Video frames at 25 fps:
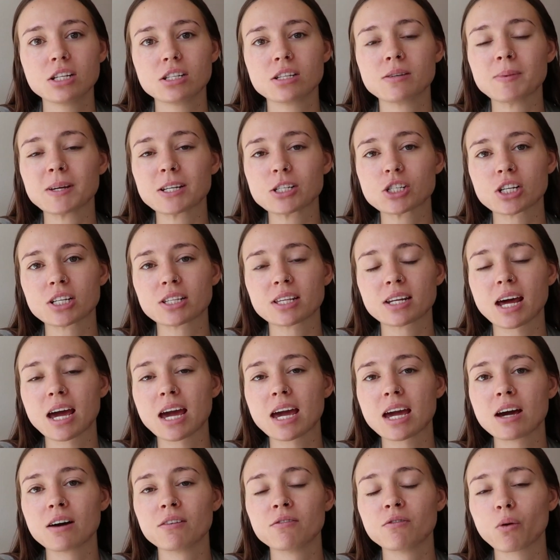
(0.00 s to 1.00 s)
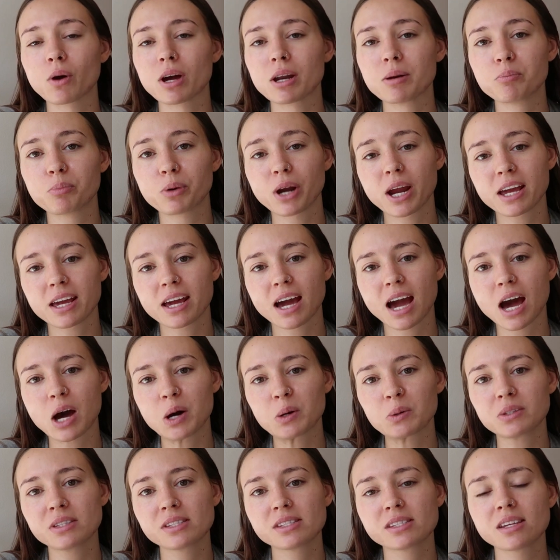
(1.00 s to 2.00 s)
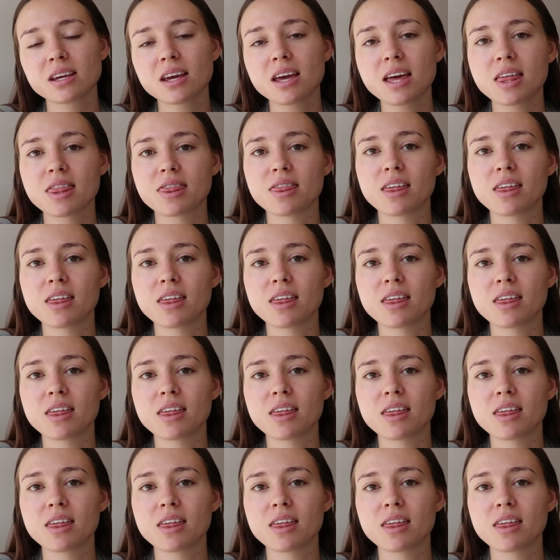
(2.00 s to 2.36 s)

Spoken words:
to make sure that I avoid breakouts,